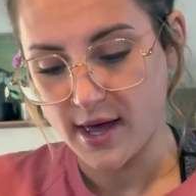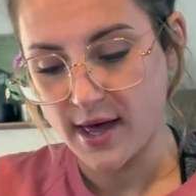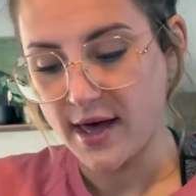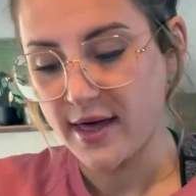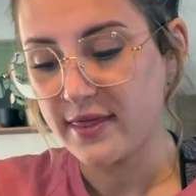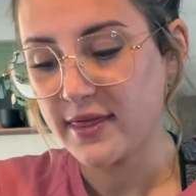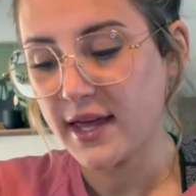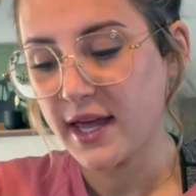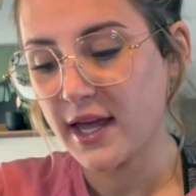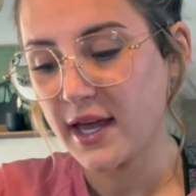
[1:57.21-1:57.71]

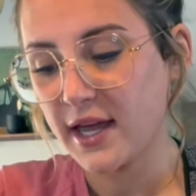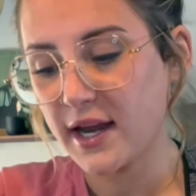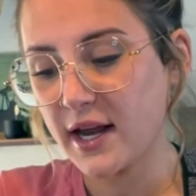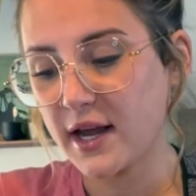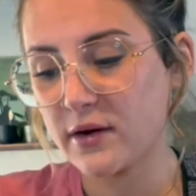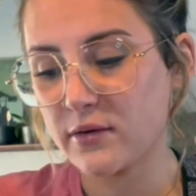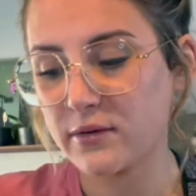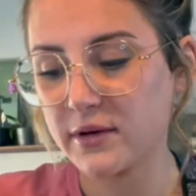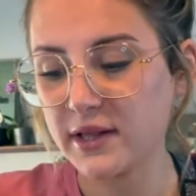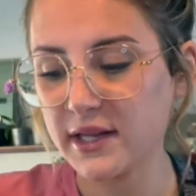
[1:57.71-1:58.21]
And then I
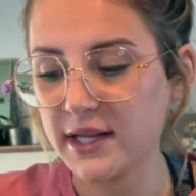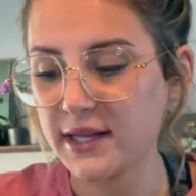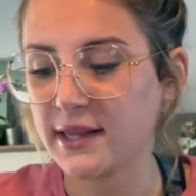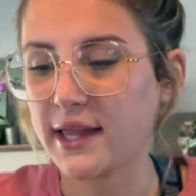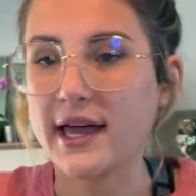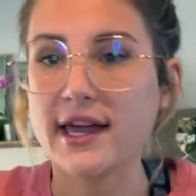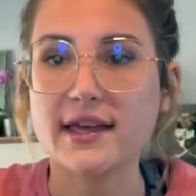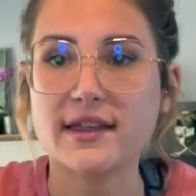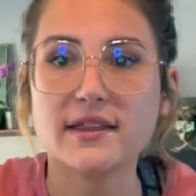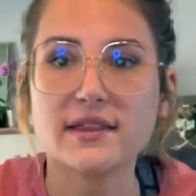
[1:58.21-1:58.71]
really
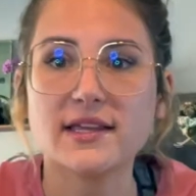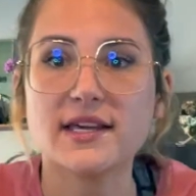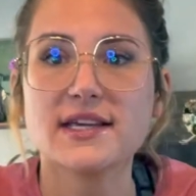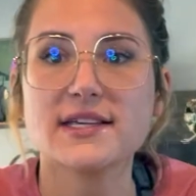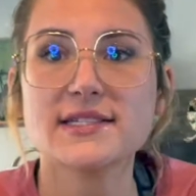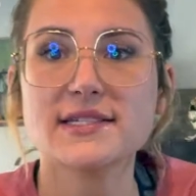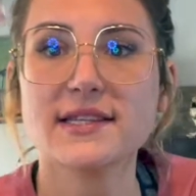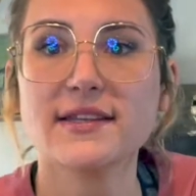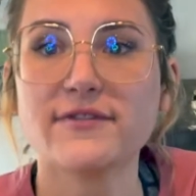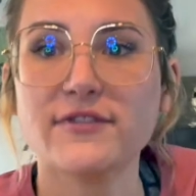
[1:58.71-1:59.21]
like
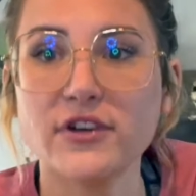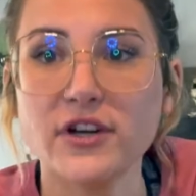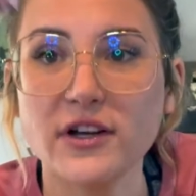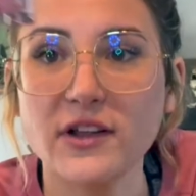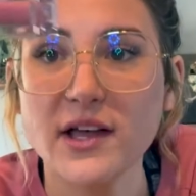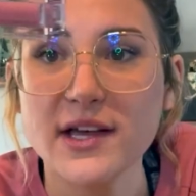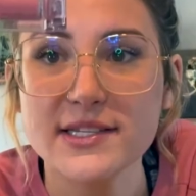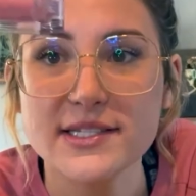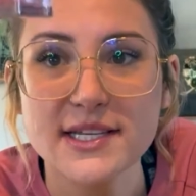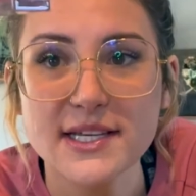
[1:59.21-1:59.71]
these lifter
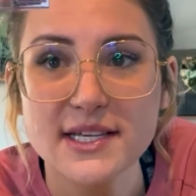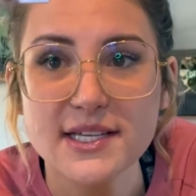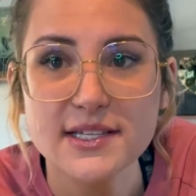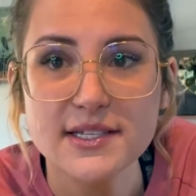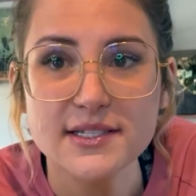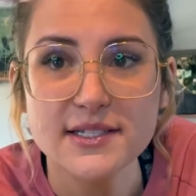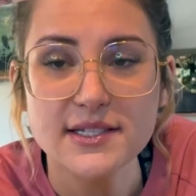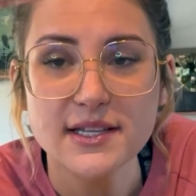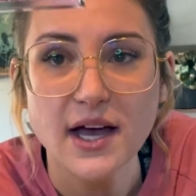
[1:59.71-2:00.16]
glosses.